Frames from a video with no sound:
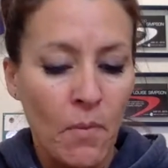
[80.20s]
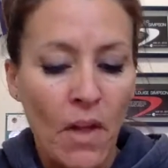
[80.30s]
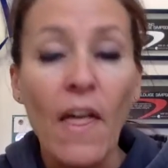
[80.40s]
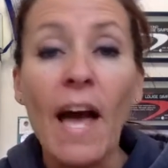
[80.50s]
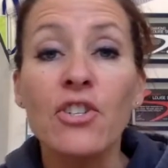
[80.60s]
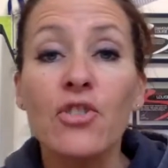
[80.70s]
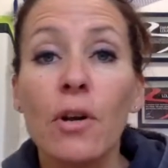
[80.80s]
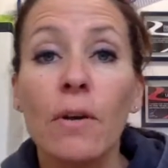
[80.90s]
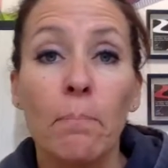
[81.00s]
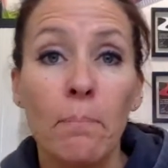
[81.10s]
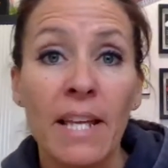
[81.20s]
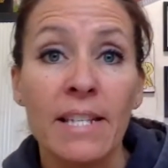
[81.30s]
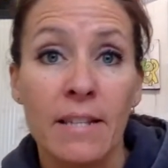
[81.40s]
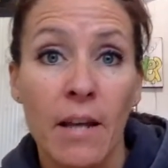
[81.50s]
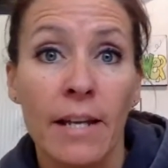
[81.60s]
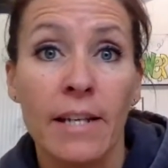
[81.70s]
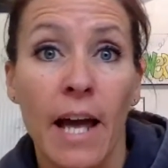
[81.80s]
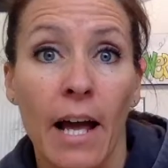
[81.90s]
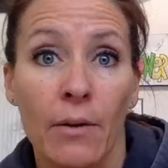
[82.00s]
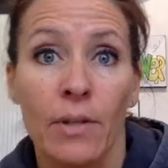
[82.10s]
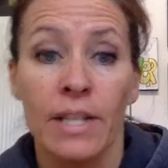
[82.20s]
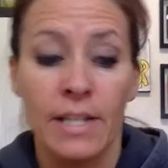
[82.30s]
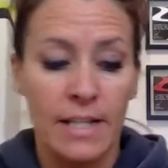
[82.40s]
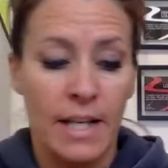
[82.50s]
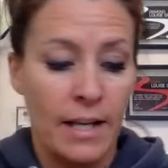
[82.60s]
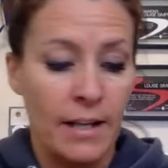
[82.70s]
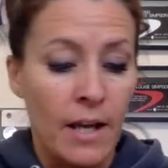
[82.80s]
That's your baseline calorie intake.